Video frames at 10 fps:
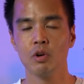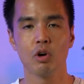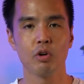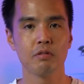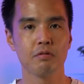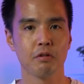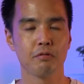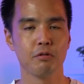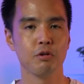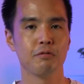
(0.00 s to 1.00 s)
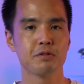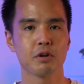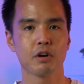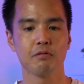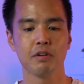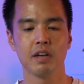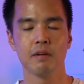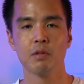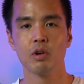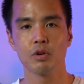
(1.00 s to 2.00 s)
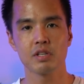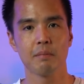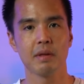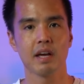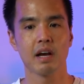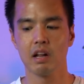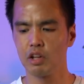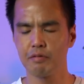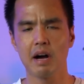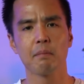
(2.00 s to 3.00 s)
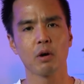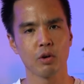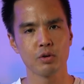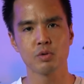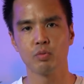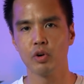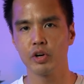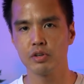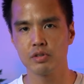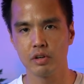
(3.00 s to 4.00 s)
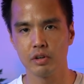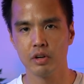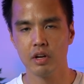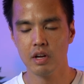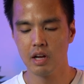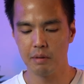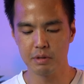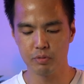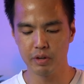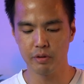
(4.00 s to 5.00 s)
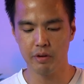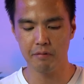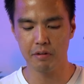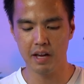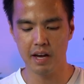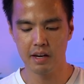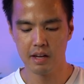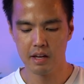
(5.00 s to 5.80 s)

or even for food photography, or something, a lot of up close work. So it's really great for that.